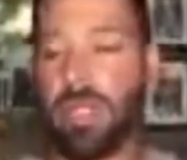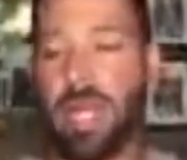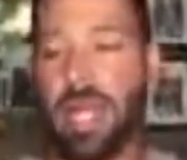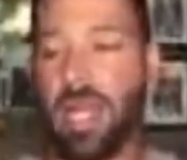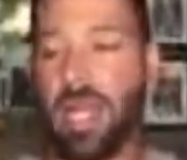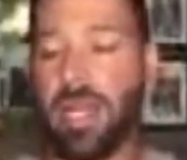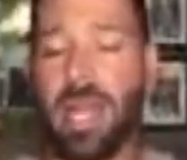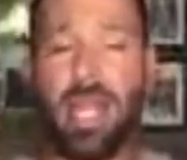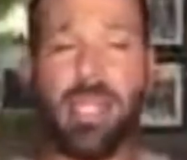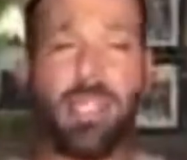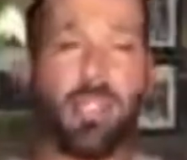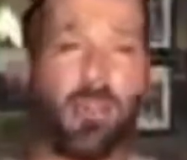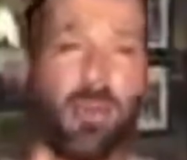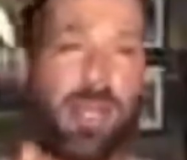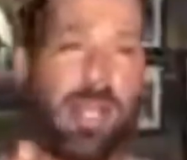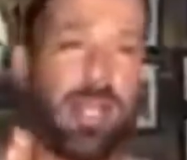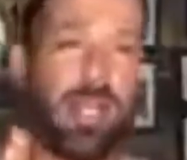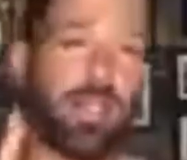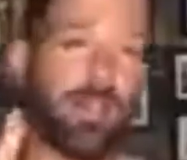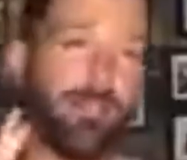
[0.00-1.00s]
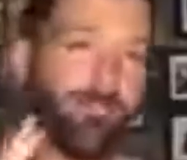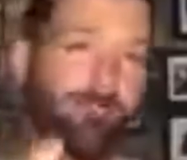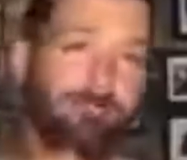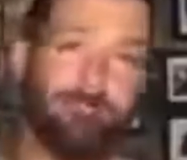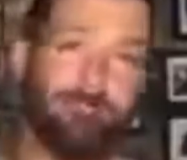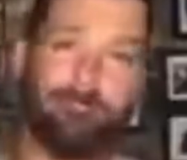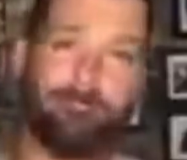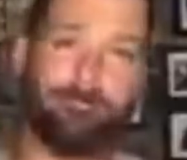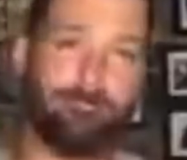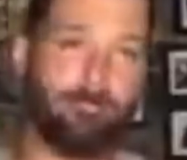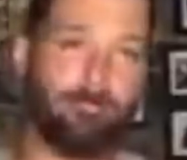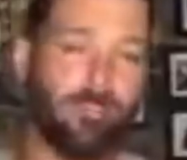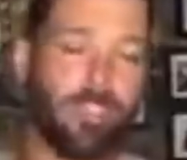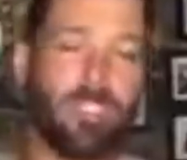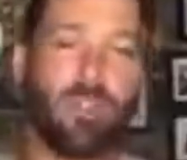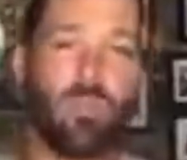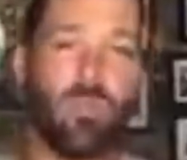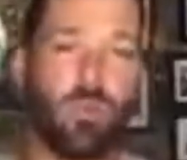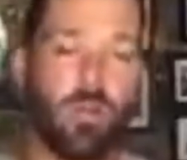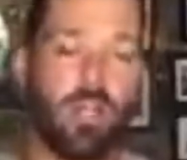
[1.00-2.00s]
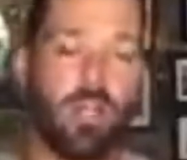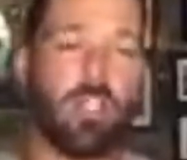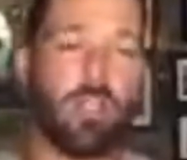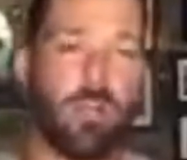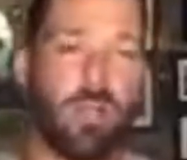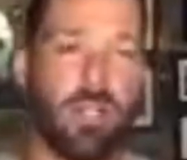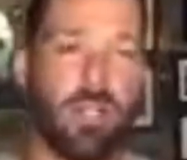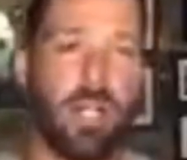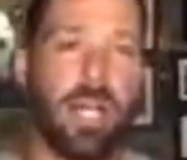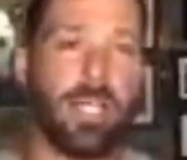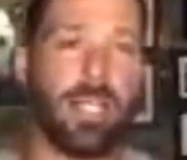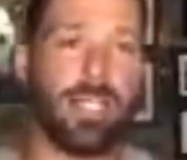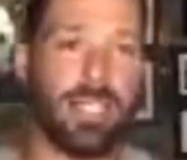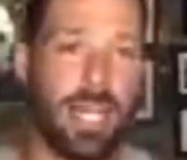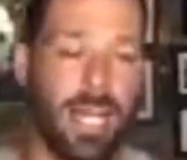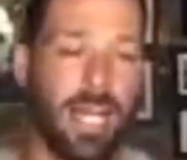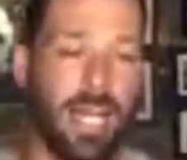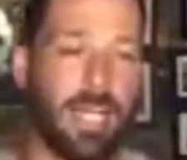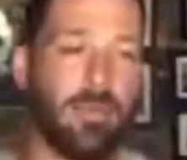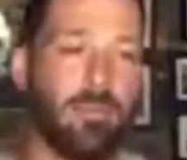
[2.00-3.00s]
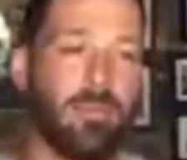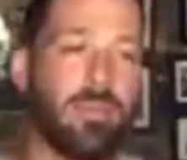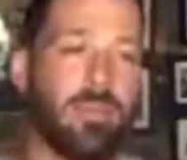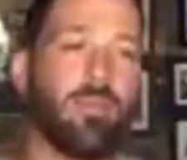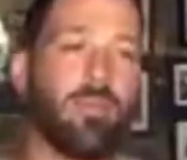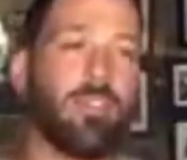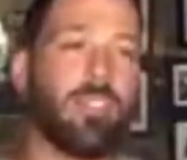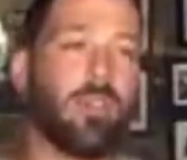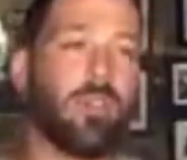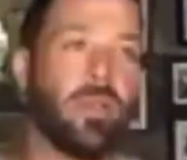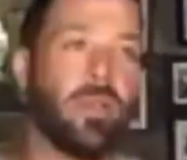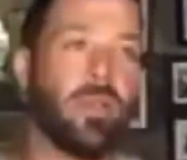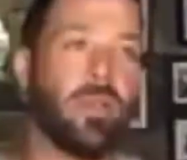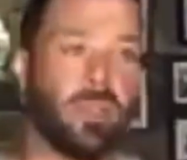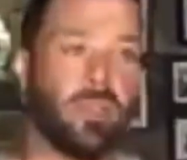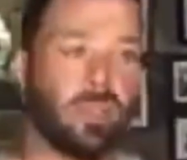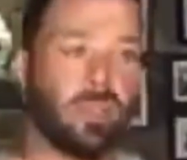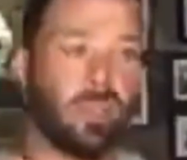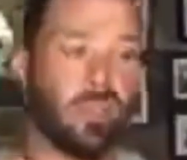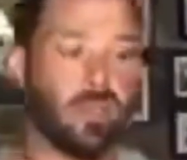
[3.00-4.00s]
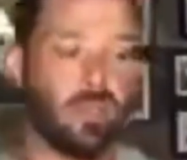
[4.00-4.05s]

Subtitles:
Next week, we're going to do it on time. We'll do it.